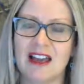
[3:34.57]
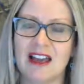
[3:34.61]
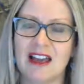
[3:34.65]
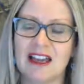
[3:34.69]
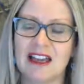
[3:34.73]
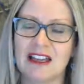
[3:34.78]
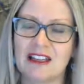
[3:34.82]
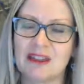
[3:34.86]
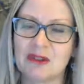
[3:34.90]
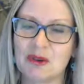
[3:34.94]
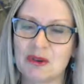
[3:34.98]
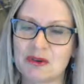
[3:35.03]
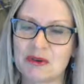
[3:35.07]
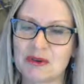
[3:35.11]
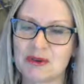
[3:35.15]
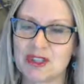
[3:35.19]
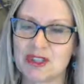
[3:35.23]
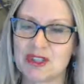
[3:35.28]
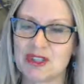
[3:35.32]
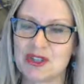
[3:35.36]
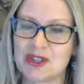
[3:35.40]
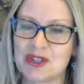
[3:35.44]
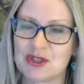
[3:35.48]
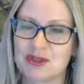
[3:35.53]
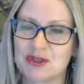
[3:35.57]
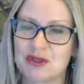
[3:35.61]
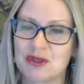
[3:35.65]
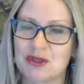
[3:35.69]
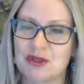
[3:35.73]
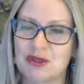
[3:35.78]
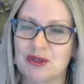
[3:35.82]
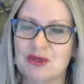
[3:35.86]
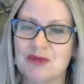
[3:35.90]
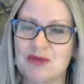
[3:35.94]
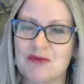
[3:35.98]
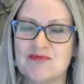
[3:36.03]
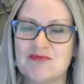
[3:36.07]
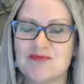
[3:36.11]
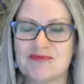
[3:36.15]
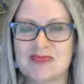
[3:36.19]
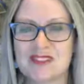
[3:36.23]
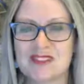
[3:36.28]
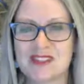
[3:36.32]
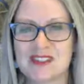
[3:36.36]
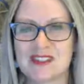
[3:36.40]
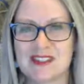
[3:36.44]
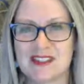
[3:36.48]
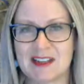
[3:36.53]
in order to
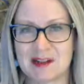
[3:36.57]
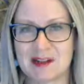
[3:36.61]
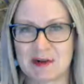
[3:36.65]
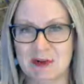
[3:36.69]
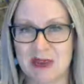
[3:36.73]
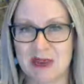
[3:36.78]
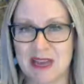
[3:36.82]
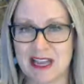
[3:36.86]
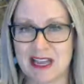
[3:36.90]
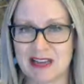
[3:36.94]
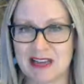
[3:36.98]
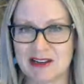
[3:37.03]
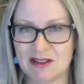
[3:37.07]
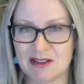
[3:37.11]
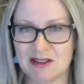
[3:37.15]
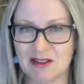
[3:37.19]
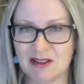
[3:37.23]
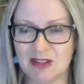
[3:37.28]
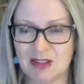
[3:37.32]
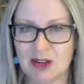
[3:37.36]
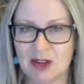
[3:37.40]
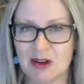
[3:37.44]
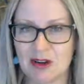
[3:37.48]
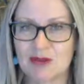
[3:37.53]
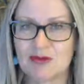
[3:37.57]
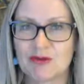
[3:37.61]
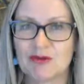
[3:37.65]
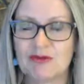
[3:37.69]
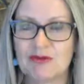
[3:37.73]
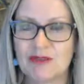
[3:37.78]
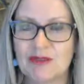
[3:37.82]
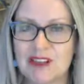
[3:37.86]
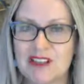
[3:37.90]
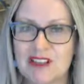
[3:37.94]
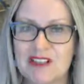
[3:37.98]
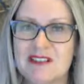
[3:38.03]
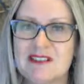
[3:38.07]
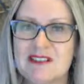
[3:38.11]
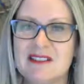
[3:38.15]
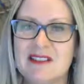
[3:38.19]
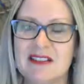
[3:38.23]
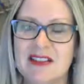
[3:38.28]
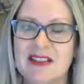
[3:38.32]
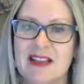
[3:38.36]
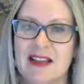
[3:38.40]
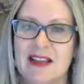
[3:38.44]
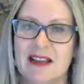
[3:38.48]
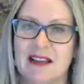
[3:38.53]
somehow read
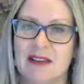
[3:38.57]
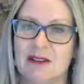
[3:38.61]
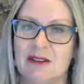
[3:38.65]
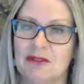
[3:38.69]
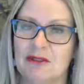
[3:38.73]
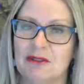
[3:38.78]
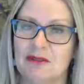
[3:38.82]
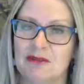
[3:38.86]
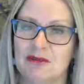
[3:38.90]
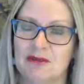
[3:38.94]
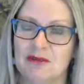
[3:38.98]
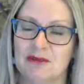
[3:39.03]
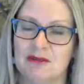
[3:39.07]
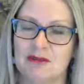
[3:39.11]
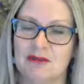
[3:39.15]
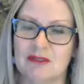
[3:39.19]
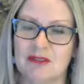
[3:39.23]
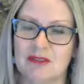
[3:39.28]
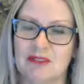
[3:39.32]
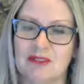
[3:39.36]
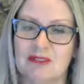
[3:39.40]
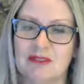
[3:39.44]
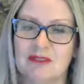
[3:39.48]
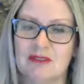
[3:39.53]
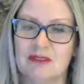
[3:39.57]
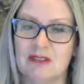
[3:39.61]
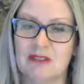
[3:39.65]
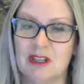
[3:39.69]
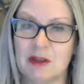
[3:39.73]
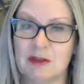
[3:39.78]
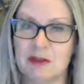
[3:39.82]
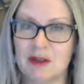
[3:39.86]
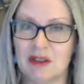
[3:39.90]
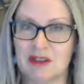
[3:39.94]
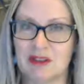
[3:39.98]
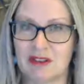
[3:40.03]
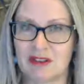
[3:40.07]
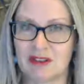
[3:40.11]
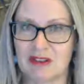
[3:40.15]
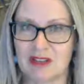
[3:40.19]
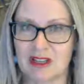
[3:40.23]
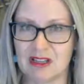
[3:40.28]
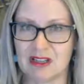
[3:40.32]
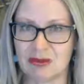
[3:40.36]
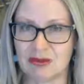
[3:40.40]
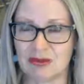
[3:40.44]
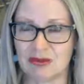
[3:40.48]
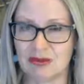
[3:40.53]
down or limit
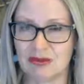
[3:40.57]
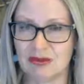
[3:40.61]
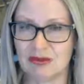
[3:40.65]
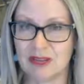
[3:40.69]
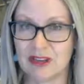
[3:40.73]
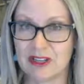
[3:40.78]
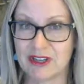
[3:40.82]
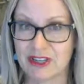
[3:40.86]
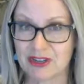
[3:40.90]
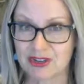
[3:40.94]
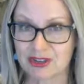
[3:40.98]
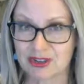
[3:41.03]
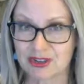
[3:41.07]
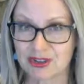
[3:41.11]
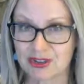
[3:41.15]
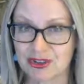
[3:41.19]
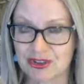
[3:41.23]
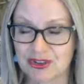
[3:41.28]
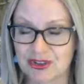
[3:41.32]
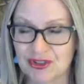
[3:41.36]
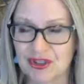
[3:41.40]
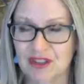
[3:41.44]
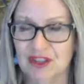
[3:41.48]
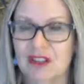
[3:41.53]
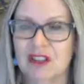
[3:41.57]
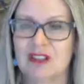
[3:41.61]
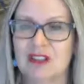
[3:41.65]
the reach